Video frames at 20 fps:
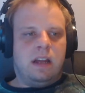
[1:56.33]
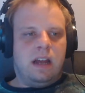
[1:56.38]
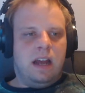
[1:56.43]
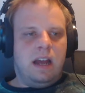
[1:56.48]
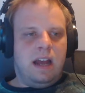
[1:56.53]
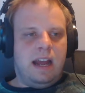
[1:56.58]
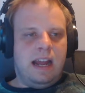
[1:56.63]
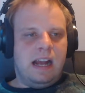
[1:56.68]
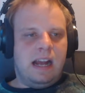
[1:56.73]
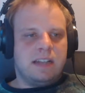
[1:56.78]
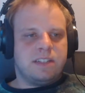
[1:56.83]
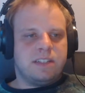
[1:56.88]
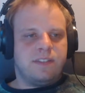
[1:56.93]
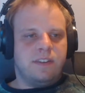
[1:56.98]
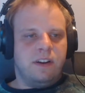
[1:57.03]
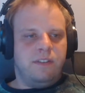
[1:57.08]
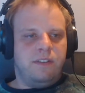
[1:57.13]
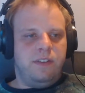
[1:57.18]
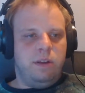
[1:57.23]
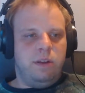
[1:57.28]
I asked
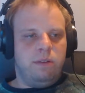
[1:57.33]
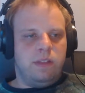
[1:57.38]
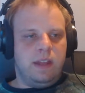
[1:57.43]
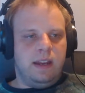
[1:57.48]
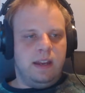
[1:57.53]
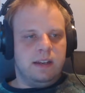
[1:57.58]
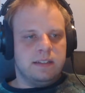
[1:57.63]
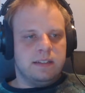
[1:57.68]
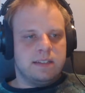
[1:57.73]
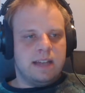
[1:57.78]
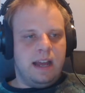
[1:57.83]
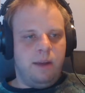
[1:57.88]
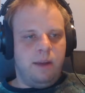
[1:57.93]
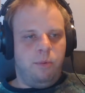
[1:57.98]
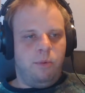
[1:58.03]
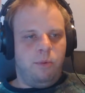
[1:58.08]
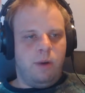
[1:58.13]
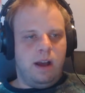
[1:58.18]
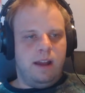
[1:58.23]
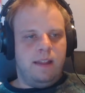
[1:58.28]
for a few things. I
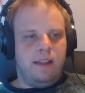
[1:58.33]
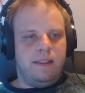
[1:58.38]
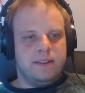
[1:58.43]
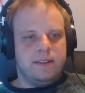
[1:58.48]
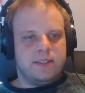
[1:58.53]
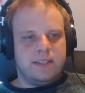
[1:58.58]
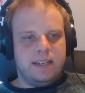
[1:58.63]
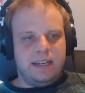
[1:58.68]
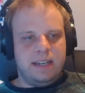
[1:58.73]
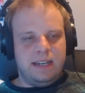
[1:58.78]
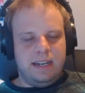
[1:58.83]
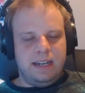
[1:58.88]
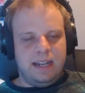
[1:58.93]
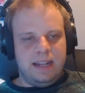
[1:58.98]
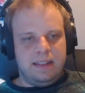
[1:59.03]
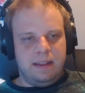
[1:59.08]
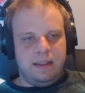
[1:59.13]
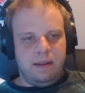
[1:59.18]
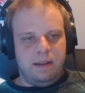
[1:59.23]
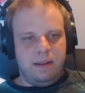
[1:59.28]
want the city
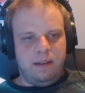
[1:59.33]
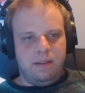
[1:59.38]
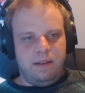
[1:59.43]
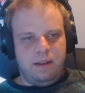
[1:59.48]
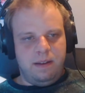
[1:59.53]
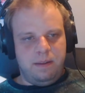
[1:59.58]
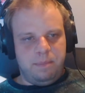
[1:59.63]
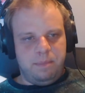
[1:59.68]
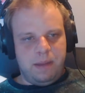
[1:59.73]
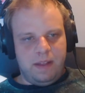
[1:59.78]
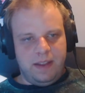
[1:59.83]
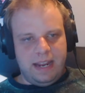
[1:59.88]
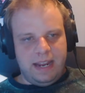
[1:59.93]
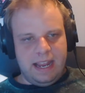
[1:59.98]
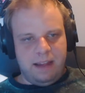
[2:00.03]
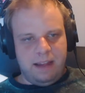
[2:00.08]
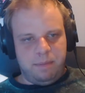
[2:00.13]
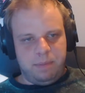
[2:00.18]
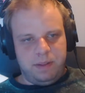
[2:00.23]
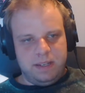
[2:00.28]
and the
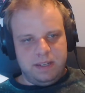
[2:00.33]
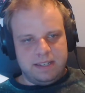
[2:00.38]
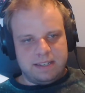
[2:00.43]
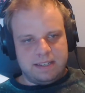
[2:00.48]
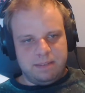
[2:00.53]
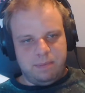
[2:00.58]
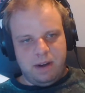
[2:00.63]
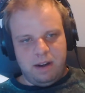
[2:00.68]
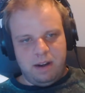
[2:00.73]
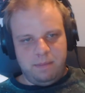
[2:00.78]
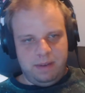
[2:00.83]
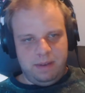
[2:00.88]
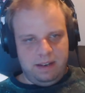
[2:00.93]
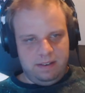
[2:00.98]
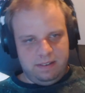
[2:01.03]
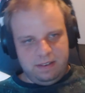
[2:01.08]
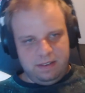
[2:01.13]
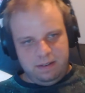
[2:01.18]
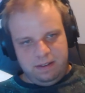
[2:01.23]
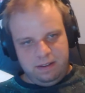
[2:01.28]
Bellingham Police
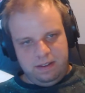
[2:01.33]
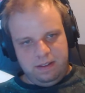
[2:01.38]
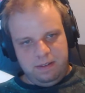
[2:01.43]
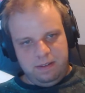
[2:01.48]
Department to